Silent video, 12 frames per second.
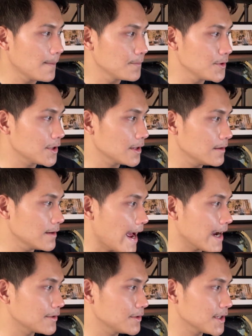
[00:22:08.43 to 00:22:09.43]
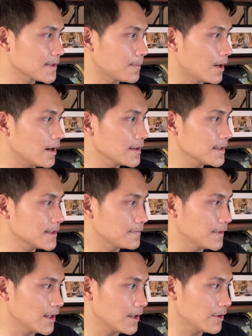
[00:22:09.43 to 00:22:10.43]
You can actually just pause this
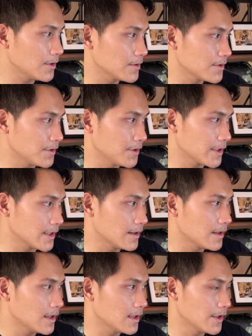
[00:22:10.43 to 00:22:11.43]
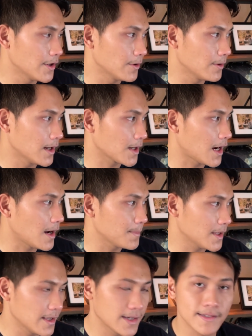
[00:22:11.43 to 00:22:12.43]
video so you can,
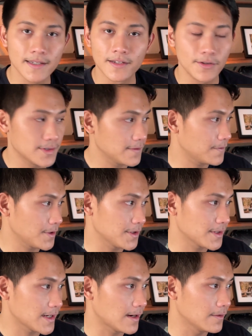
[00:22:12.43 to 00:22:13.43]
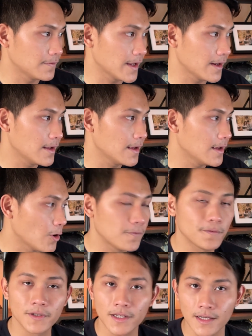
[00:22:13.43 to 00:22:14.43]
copy this and use it for yourself. And
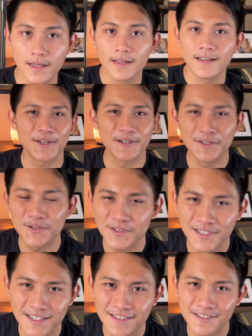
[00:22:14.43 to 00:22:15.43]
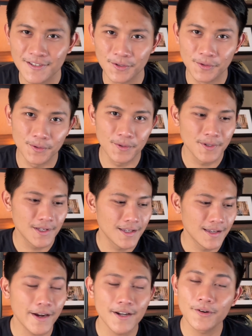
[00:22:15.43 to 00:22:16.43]
hopefully you can use this to
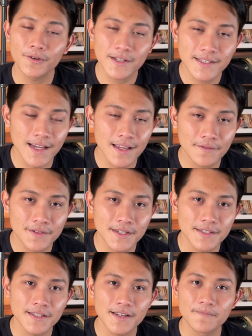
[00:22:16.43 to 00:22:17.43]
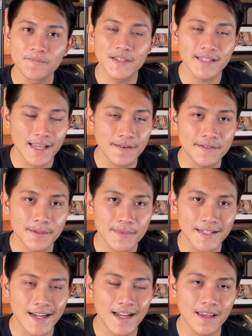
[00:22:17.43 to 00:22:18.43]
find your own executive assistant, save some
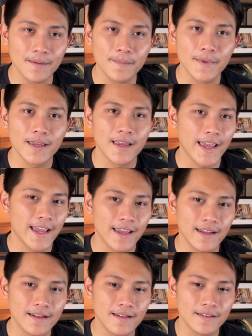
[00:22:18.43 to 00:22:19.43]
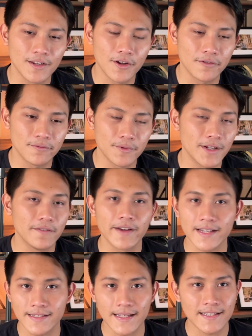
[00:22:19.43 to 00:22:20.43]
time, and,
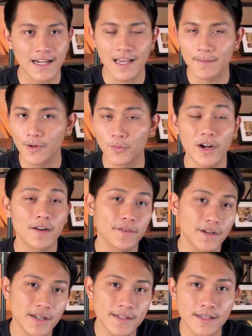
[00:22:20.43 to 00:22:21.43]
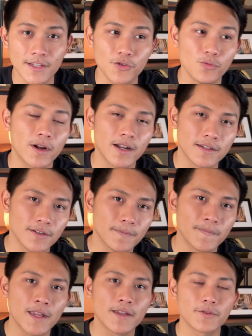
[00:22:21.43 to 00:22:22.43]
reinvest that time in whatever it is that you want to do.
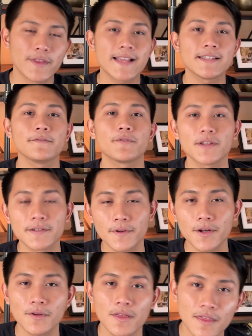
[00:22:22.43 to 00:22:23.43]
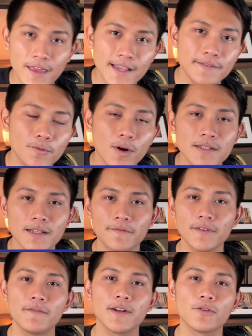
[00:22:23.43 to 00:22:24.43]
So that's it for this video. Thanks for watching.
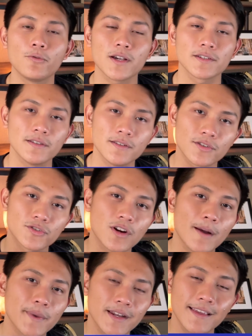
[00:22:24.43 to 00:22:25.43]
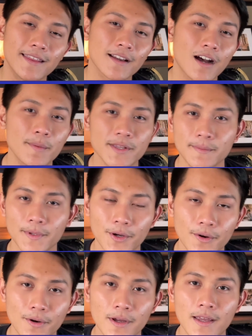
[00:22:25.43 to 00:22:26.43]
If you have any questions, drop it in the comments
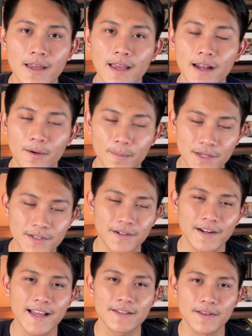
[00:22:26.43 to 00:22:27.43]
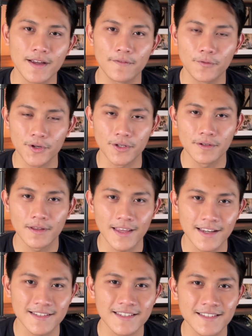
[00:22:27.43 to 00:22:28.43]
below, and I'll be sure to answer that for you. Thanks.